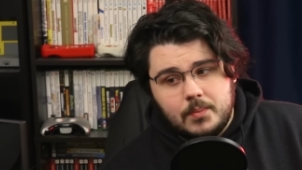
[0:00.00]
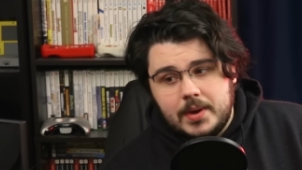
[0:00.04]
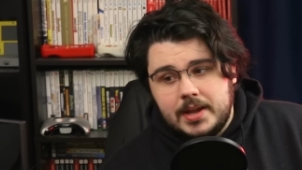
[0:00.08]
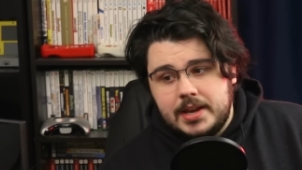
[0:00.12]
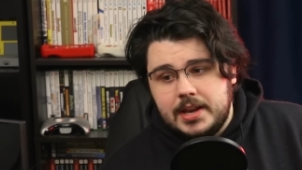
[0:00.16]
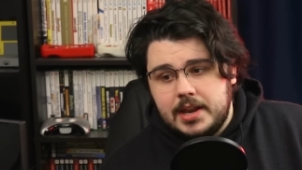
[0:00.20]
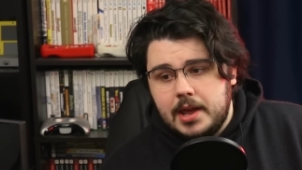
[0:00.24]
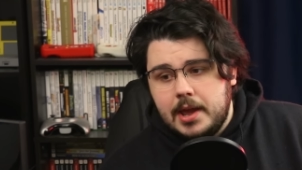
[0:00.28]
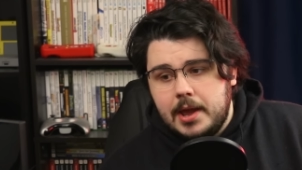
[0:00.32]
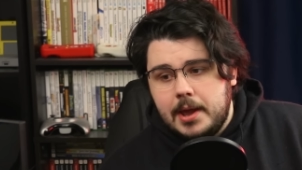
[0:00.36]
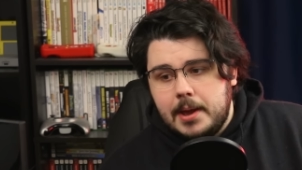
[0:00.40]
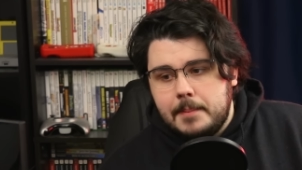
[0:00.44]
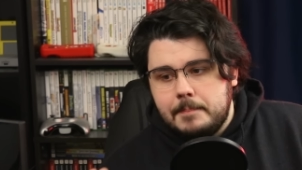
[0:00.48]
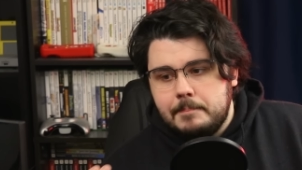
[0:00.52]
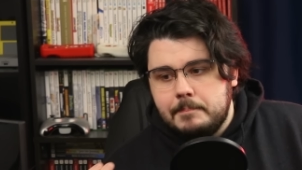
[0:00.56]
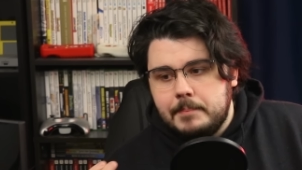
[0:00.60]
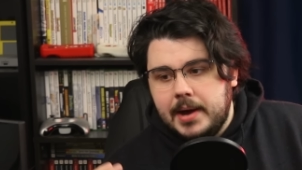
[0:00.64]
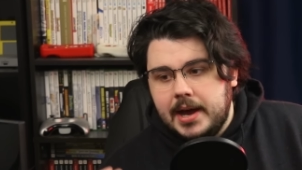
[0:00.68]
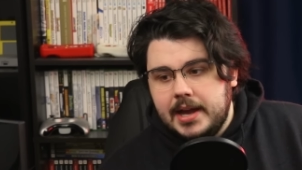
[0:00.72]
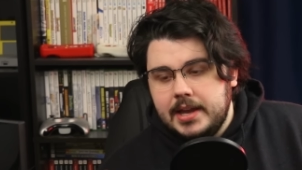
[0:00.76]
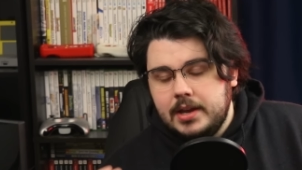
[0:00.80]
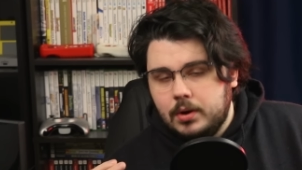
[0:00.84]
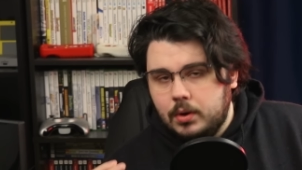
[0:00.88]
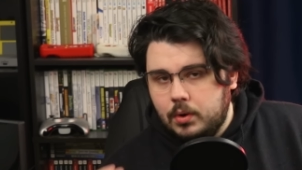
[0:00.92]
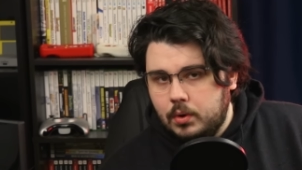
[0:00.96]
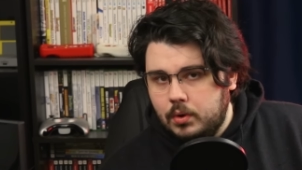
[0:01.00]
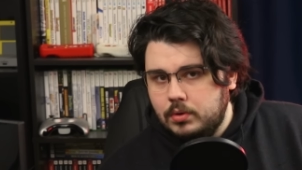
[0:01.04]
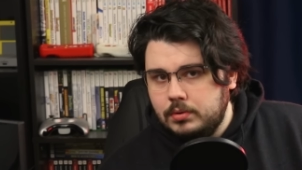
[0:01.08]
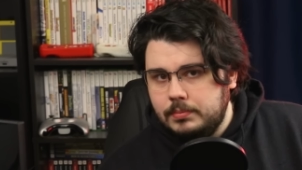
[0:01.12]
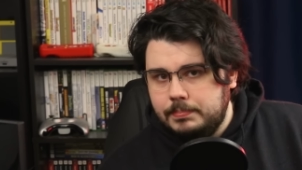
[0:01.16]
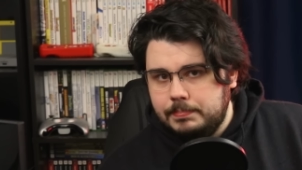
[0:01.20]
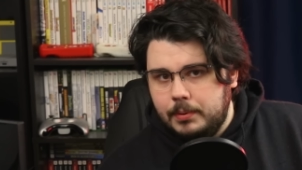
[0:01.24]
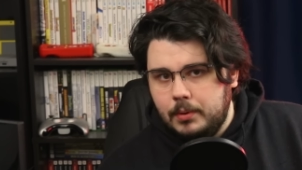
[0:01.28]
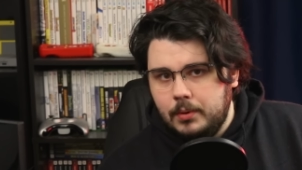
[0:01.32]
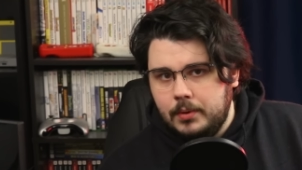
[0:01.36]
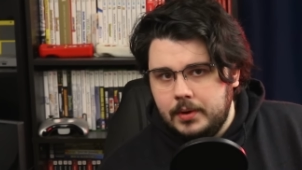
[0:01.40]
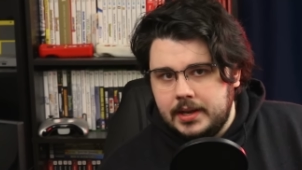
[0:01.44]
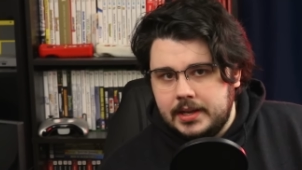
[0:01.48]
When my whole
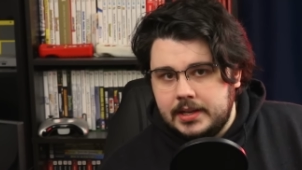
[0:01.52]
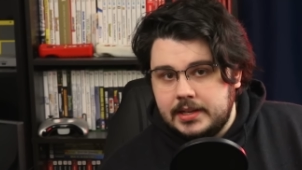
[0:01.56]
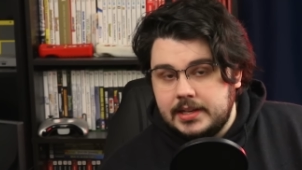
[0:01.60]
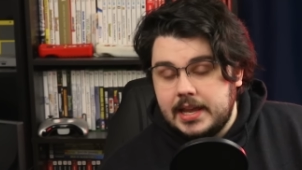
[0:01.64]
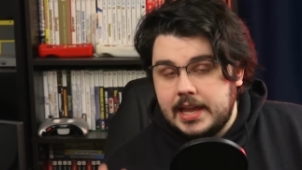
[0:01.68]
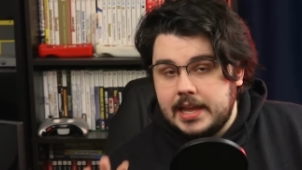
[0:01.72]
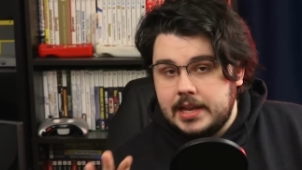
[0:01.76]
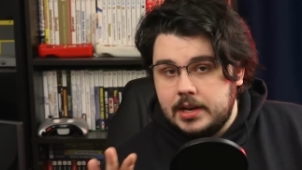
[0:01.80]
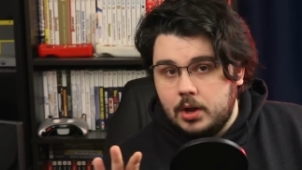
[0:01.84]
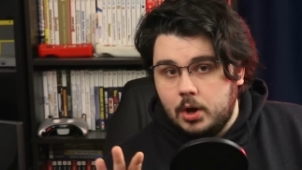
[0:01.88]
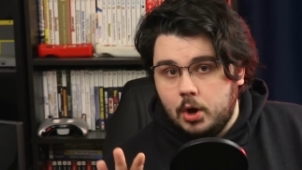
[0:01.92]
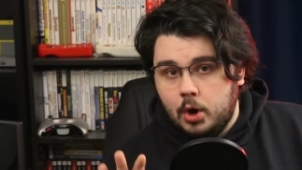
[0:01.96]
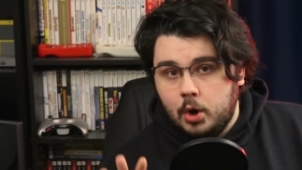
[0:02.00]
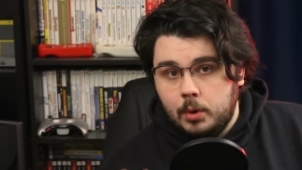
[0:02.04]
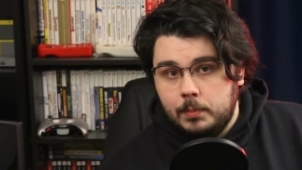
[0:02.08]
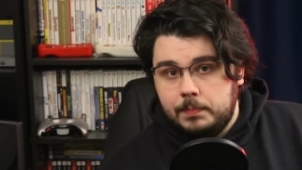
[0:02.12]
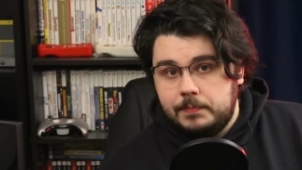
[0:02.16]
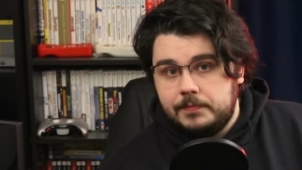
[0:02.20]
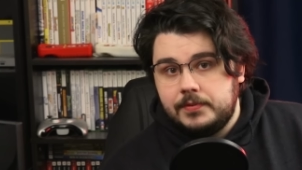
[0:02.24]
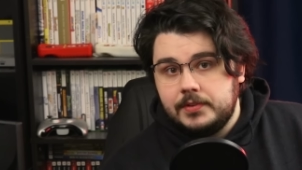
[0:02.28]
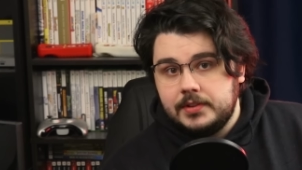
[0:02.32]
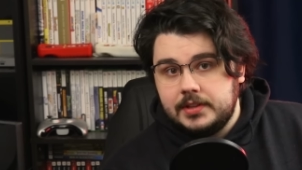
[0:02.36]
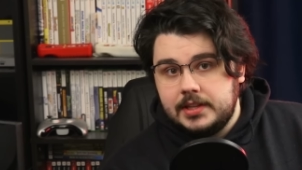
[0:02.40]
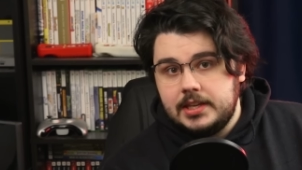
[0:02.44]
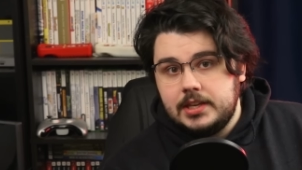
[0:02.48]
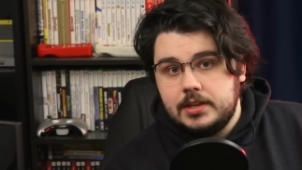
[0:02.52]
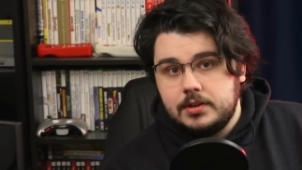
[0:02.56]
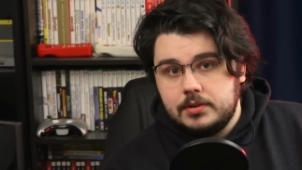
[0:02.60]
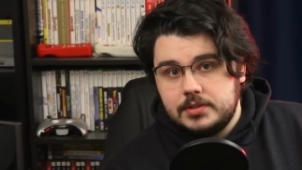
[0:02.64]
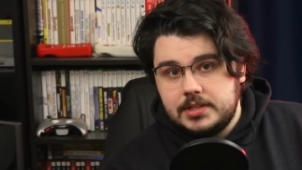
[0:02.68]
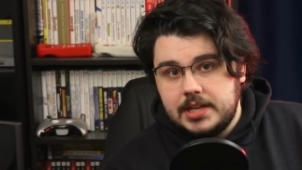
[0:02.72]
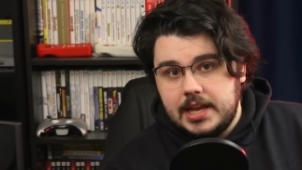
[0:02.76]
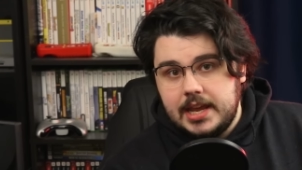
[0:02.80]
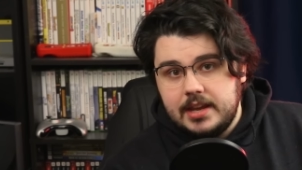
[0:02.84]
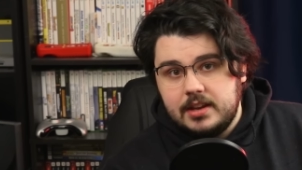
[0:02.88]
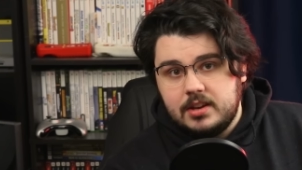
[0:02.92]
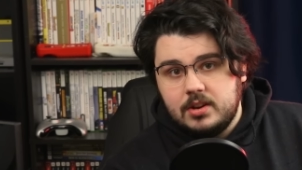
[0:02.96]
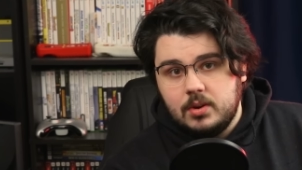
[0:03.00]
point, and hopefully your
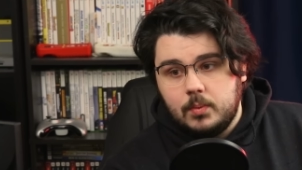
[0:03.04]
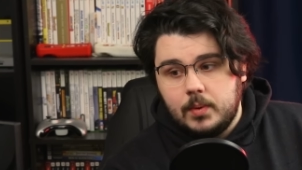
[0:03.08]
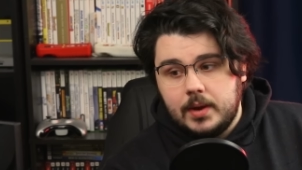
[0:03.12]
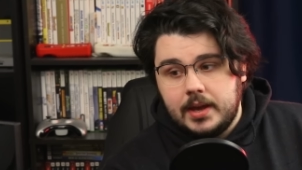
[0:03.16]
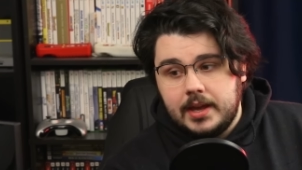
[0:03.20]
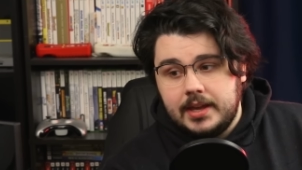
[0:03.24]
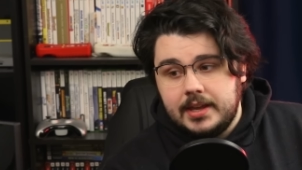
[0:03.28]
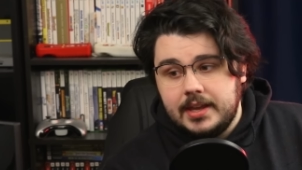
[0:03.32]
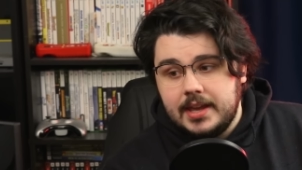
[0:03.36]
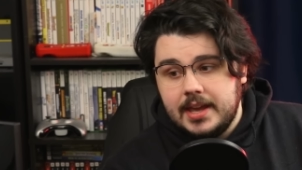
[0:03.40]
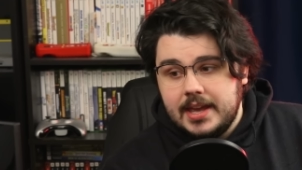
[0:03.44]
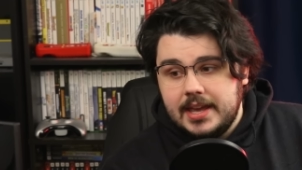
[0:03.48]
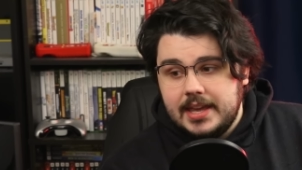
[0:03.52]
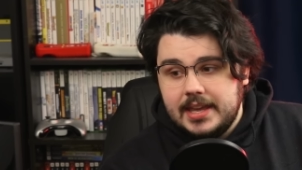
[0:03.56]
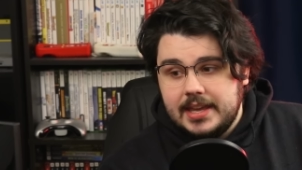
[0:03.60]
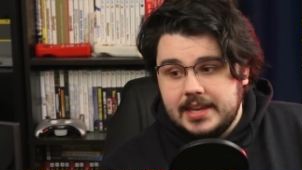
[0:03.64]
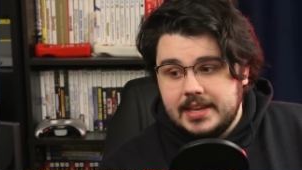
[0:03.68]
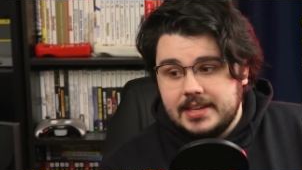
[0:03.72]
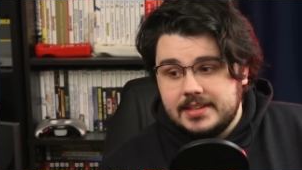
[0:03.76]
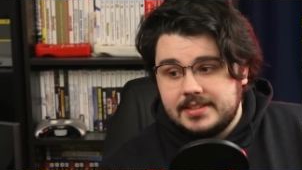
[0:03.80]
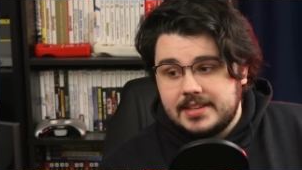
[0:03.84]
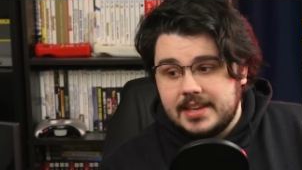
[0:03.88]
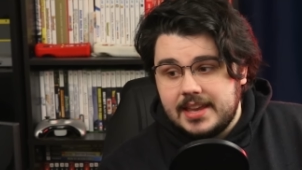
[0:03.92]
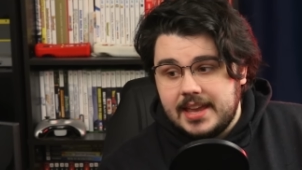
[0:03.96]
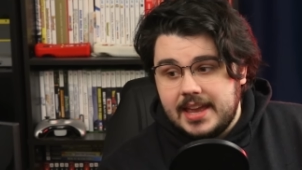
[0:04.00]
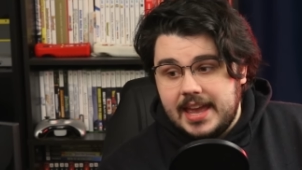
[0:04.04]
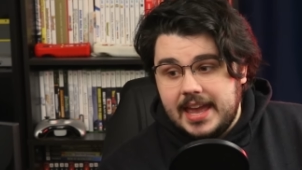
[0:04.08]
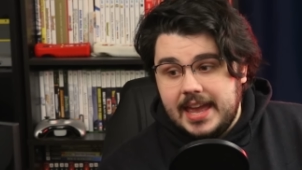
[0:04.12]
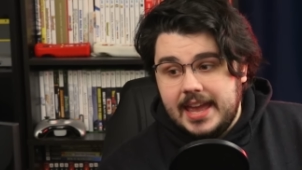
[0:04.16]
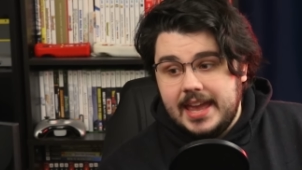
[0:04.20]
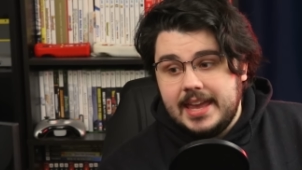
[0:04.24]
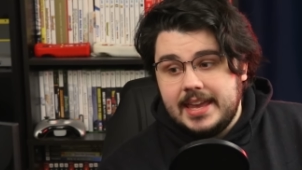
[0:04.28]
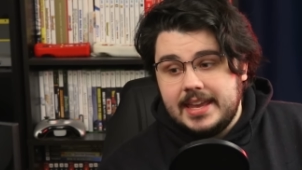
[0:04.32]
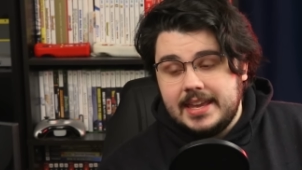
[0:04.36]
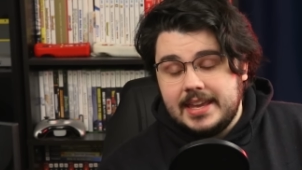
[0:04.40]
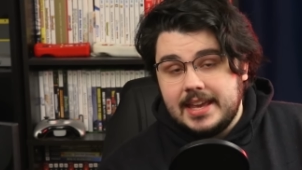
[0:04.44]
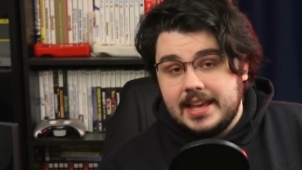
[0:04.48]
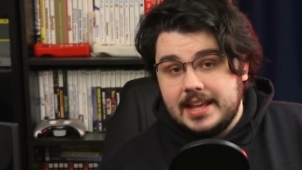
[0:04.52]
takeaway, is,
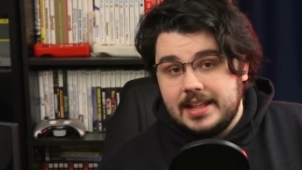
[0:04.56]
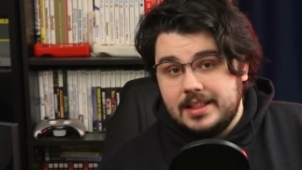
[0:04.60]
hey,